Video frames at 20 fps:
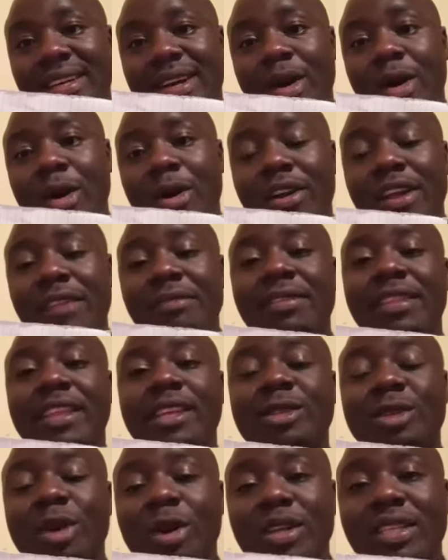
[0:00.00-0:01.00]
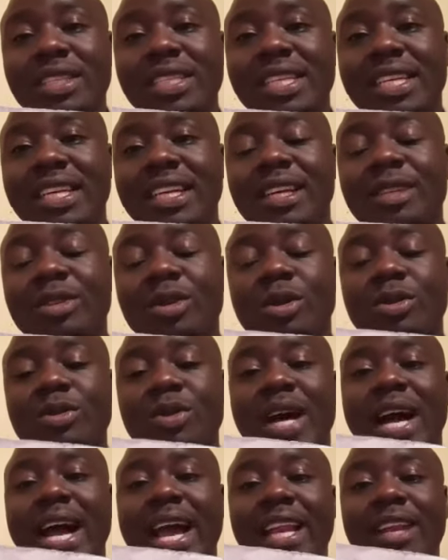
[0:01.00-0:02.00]
Or if it is salt, it's also
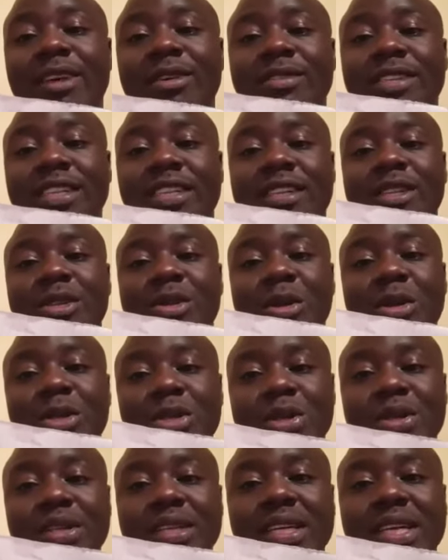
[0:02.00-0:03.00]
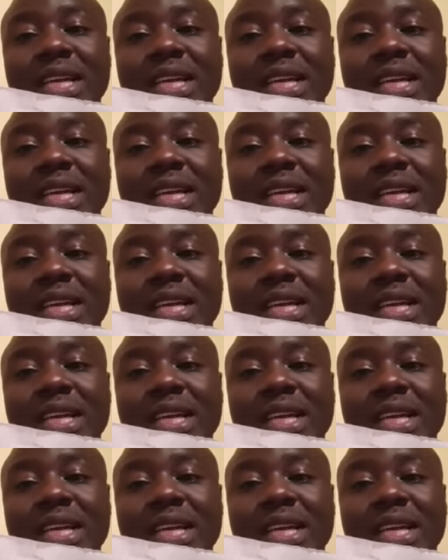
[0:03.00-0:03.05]
a highly concentrated solution.